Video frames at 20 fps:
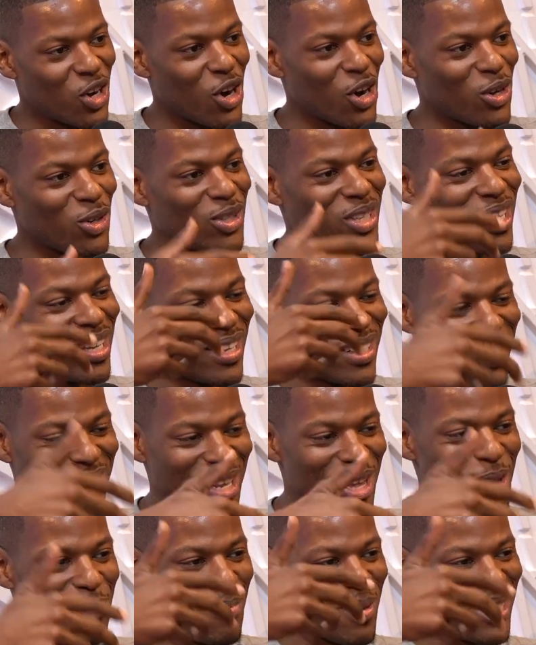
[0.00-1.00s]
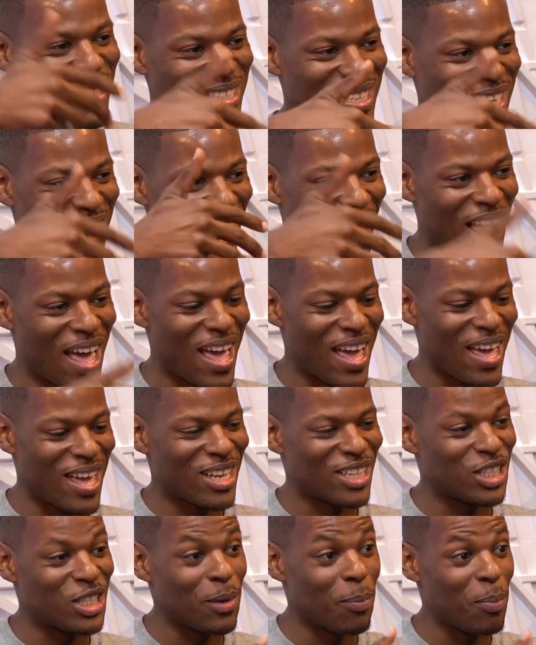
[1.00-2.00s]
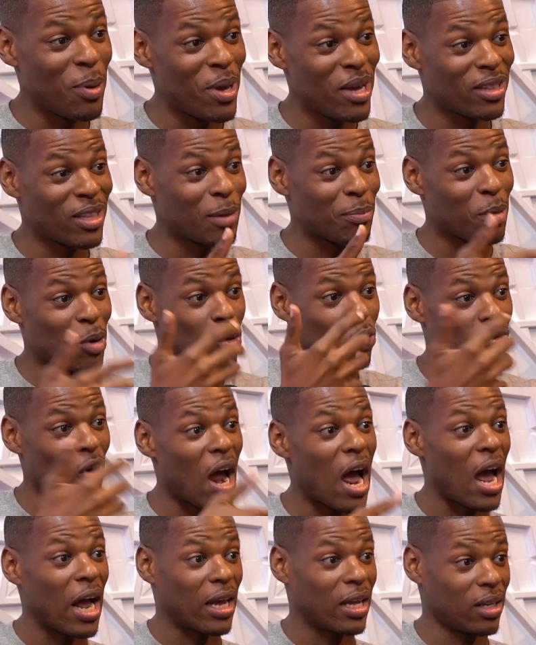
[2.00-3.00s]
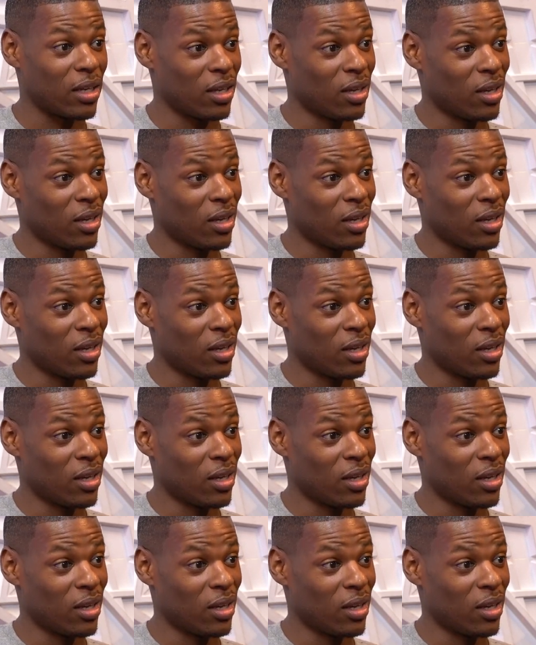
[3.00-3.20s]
This girl dig deep into the hay. She picked up a rock.